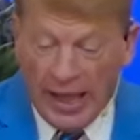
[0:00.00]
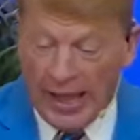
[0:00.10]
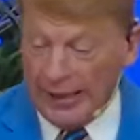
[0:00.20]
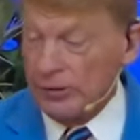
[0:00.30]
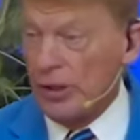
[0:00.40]

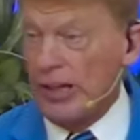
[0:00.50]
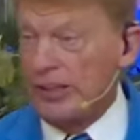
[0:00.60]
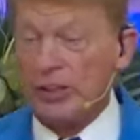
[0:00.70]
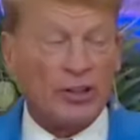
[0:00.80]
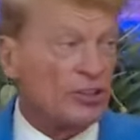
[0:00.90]
I don't know how
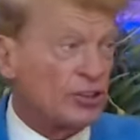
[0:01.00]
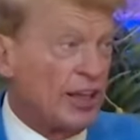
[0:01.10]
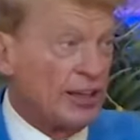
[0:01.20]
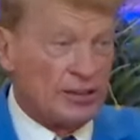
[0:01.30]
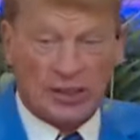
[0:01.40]
to do this.
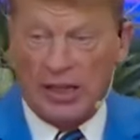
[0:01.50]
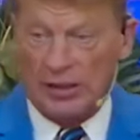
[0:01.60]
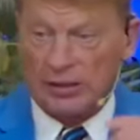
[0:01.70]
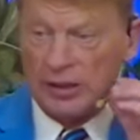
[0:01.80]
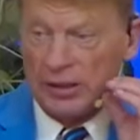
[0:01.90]
Kelly's
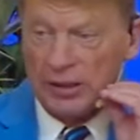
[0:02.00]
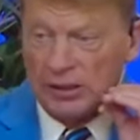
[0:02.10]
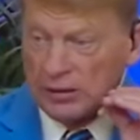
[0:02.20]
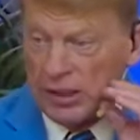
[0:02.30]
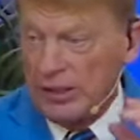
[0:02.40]
got
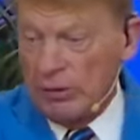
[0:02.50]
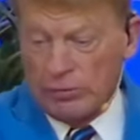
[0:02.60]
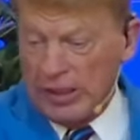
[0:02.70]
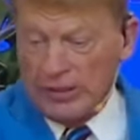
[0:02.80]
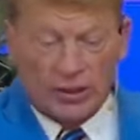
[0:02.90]
on
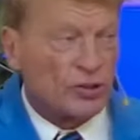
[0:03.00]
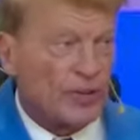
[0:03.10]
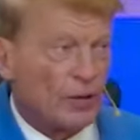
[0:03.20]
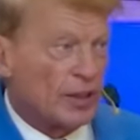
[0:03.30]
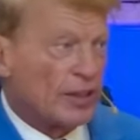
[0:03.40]
Ethan's
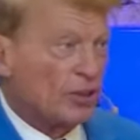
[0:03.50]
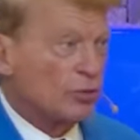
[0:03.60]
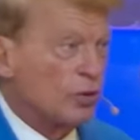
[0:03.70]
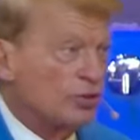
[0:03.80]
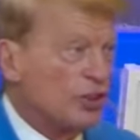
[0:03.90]
phone, I guess,
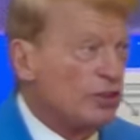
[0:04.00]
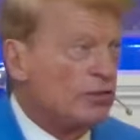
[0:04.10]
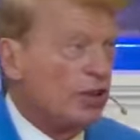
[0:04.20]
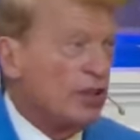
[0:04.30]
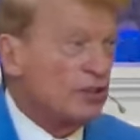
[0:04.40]
where she
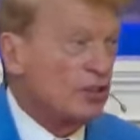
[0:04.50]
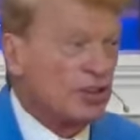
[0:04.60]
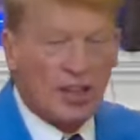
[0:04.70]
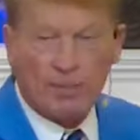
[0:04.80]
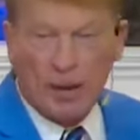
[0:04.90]

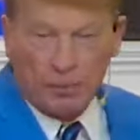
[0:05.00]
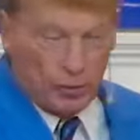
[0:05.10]
keep up